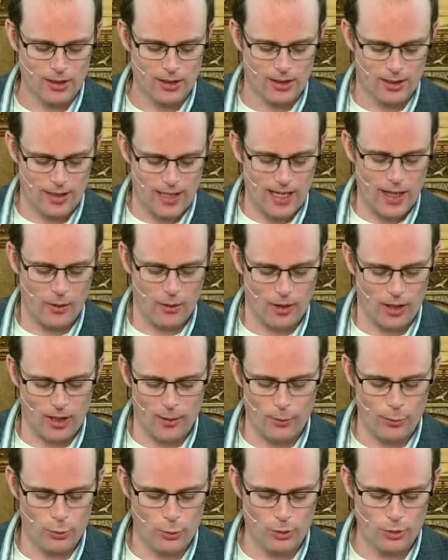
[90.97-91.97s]
Now,
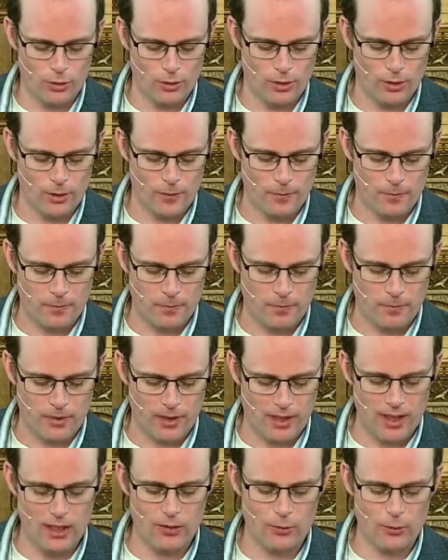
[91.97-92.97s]
therefore,
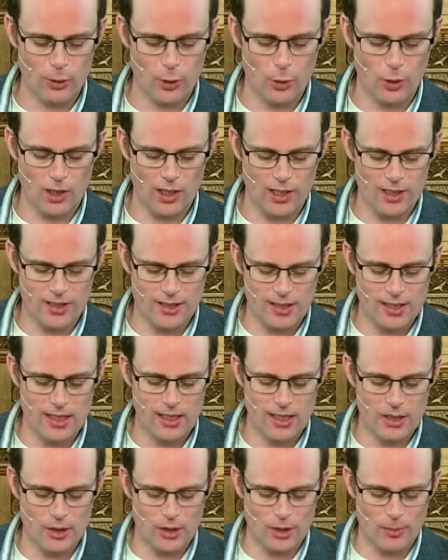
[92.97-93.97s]
if you will
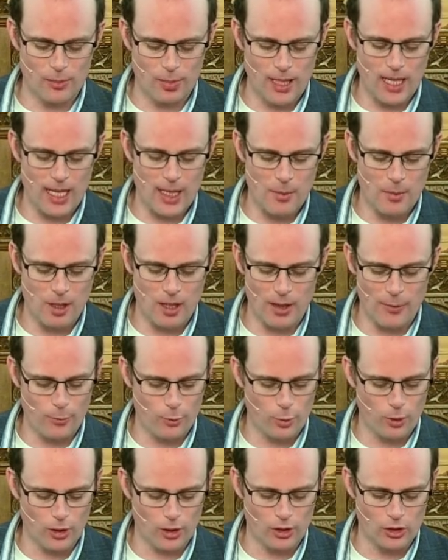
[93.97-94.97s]
indeed obey my
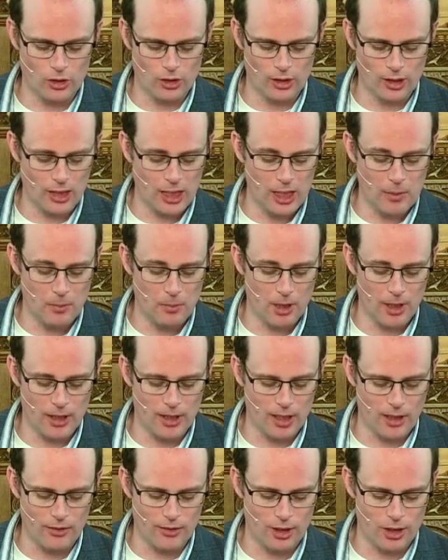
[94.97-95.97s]
voice and keep my
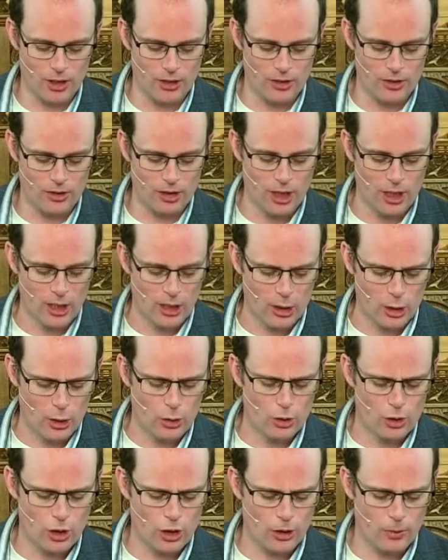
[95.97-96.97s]
covenant,
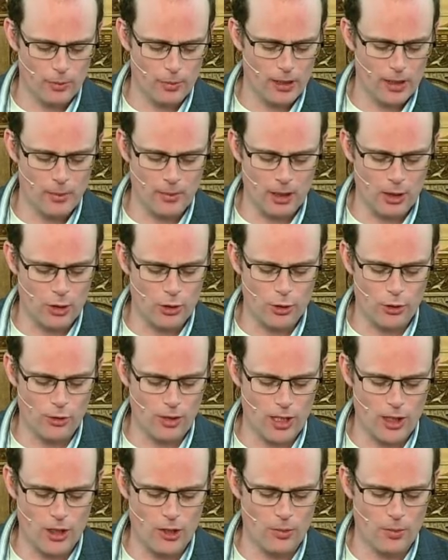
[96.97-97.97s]
you shall be my
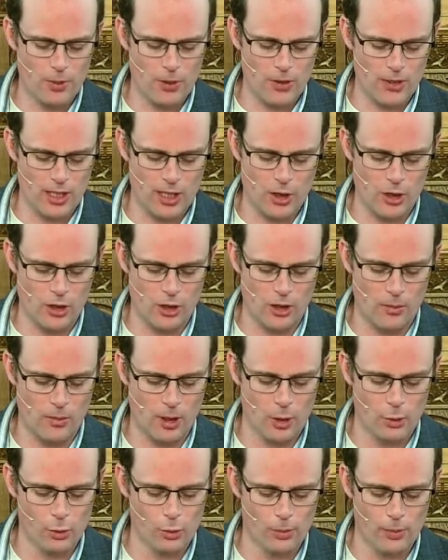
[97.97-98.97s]
treasured possession
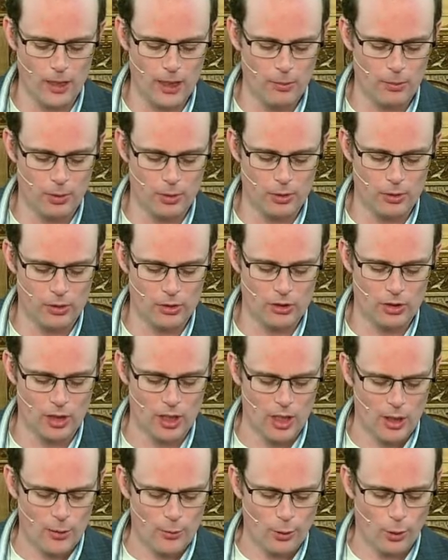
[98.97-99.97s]
among all peoples,
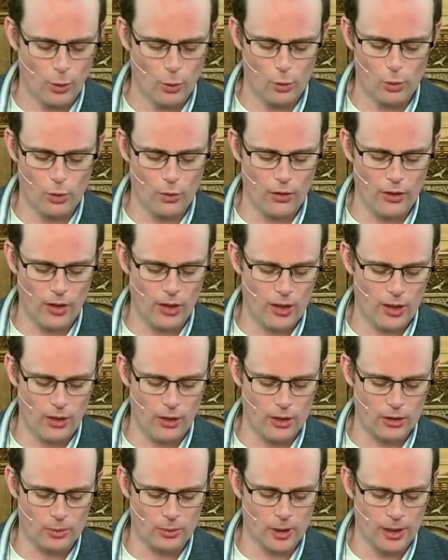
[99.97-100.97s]
for all the earth
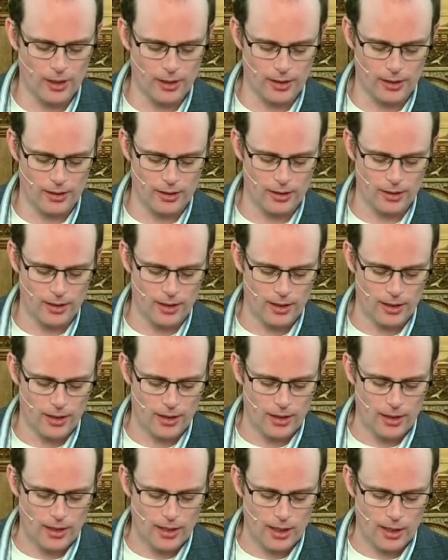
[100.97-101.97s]
is mine,
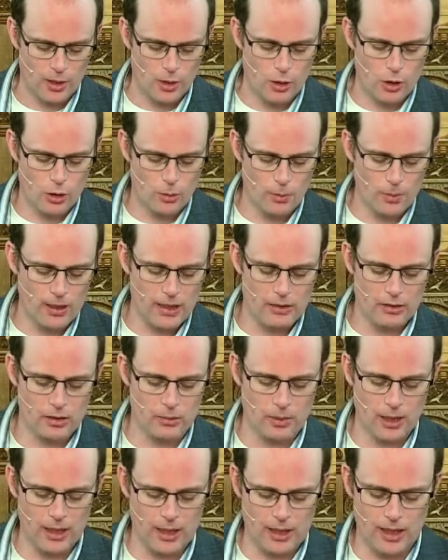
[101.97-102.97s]
and you shall be to
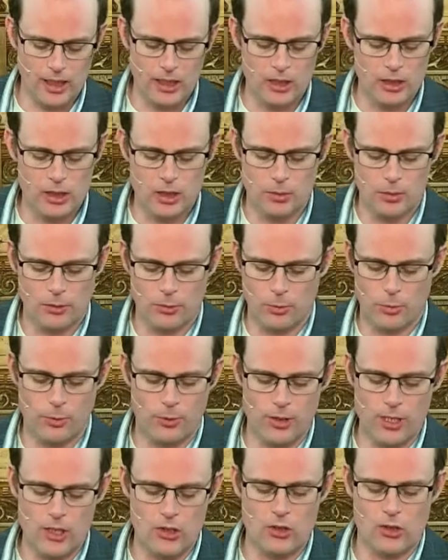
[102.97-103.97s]
me a kingdom of
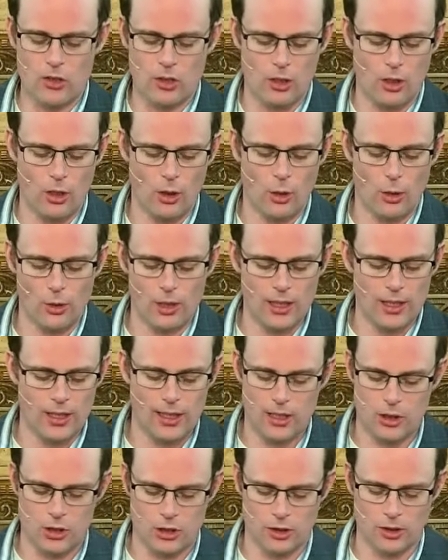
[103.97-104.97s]
priests and a holy
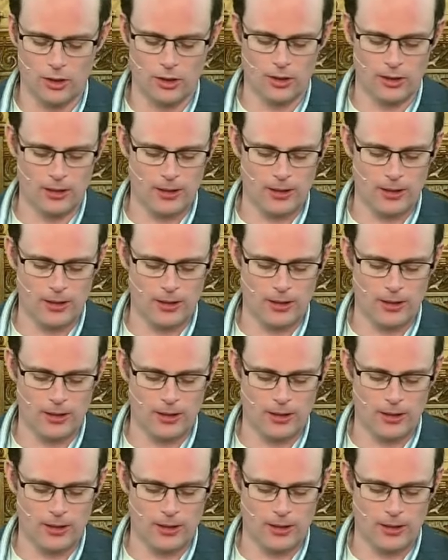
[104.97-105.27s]
nation.